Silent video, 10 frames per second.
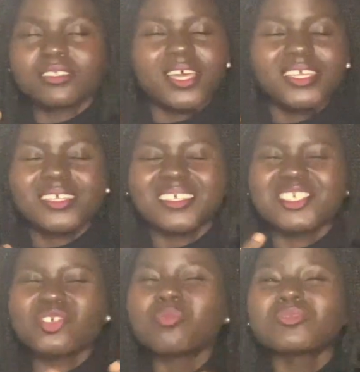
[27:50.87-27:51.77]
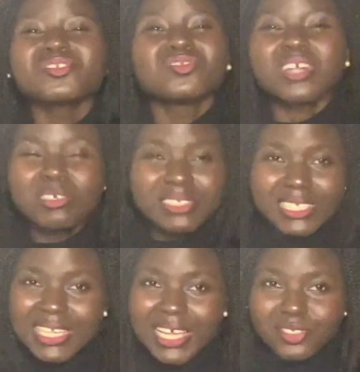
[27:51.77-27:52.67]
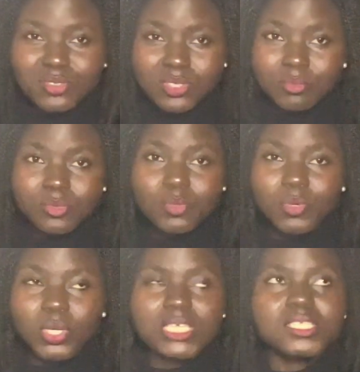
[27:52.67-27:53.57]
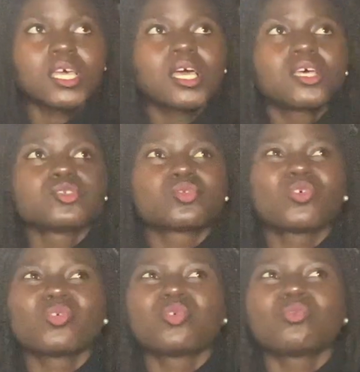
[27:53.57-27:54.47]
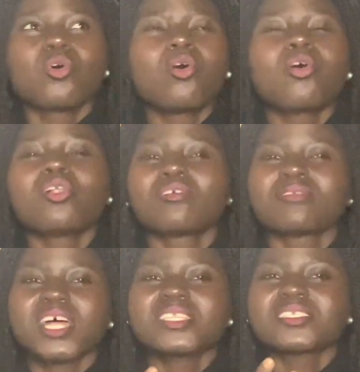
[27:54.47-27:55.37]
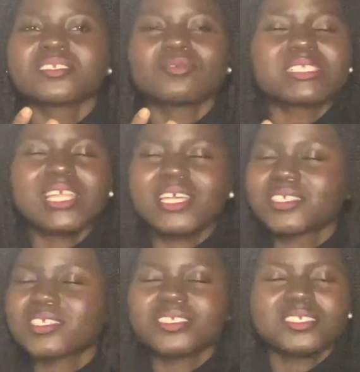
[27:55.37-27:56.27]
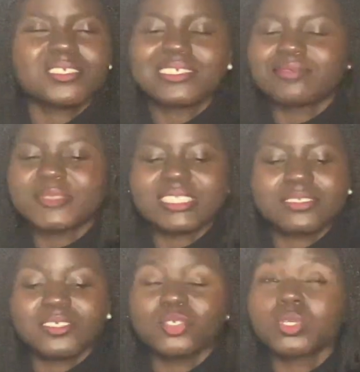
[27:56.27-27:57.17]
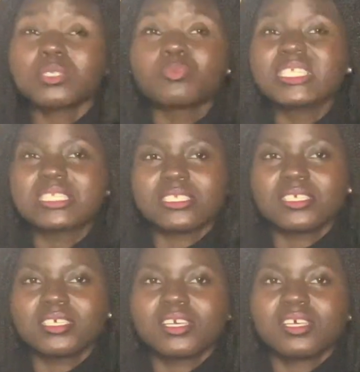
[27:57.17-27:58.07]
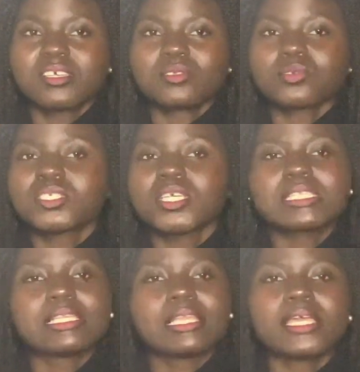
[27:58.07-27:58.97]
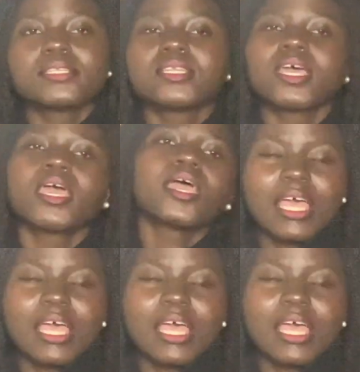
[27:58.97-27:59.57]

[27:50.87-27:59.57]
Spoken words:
like she almost drowned in that stream, to be honest. So all of that, it was like she was beat. So she just laid there